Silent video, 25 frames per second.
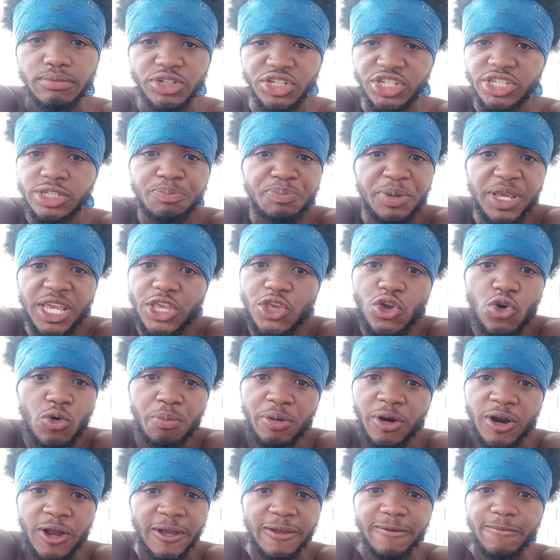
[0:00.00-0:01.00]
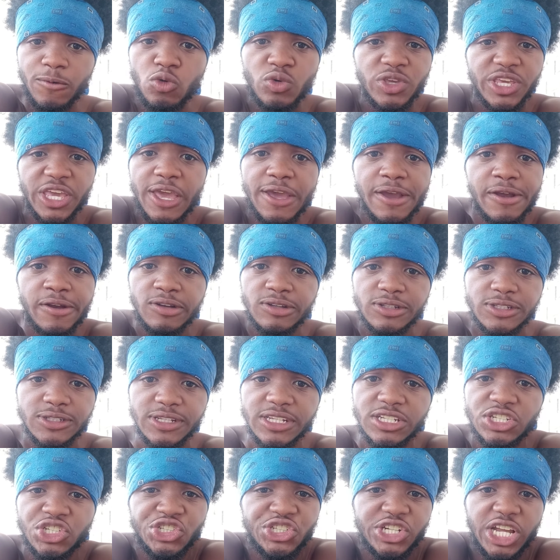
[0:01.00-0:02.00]
Just be you, bruh. Who
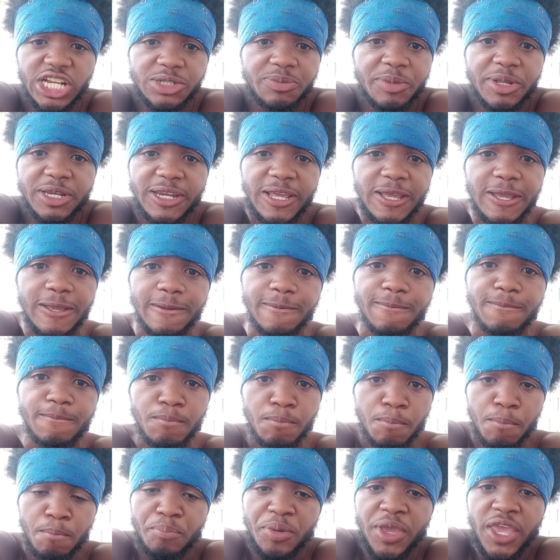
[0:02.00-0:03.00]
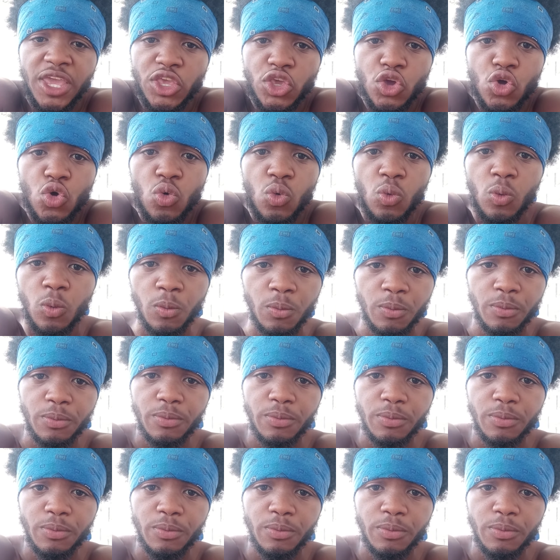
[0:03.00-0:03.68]
cares? It's judgment day. Be you.